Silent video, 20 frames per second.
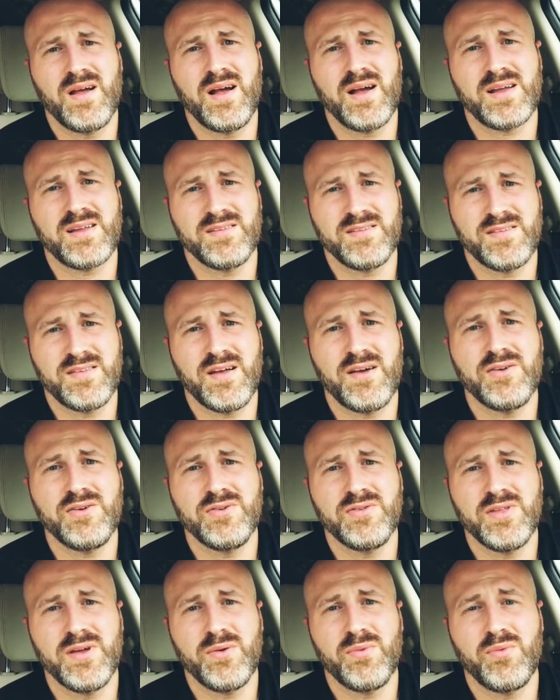I can tell
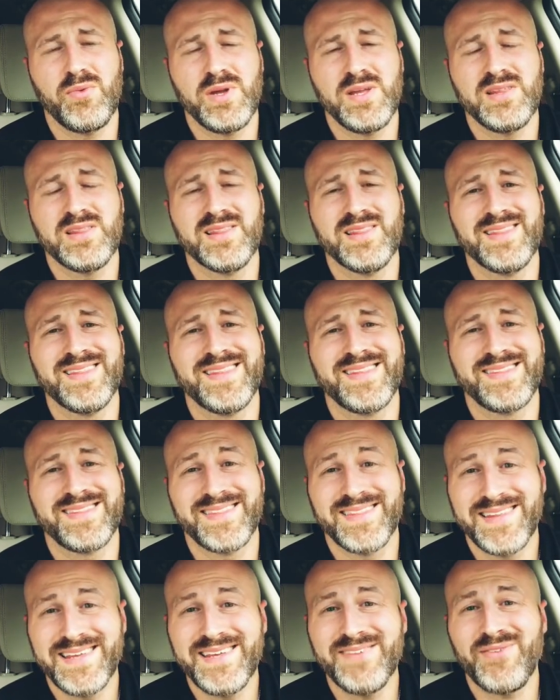you that we
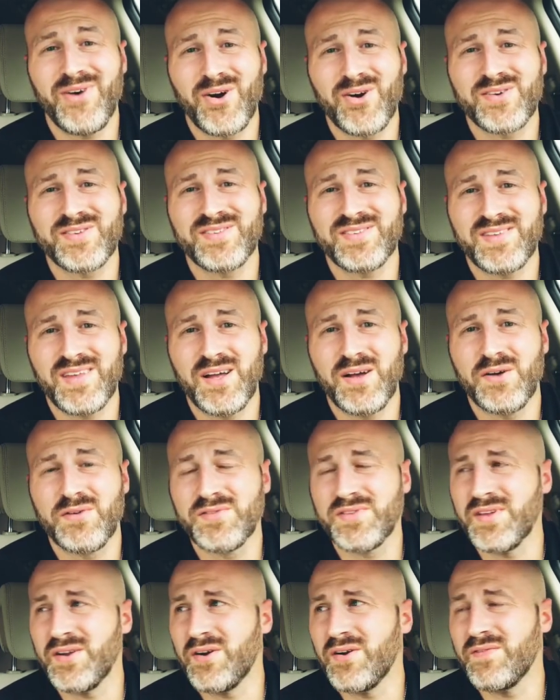leave
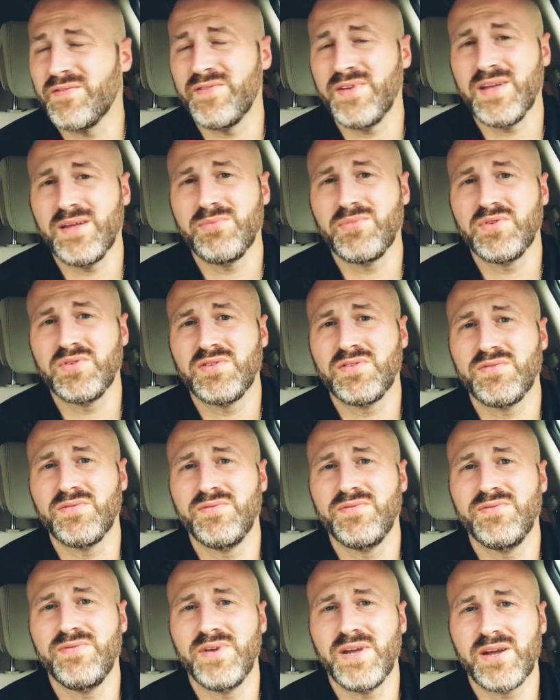ourselves and our families
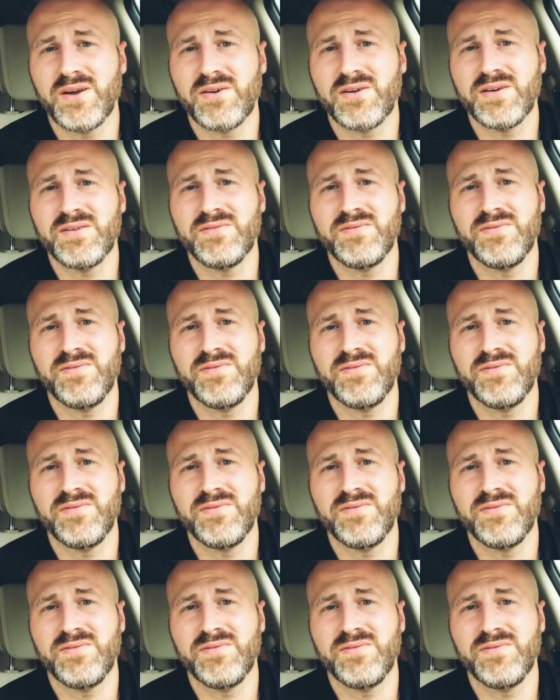very,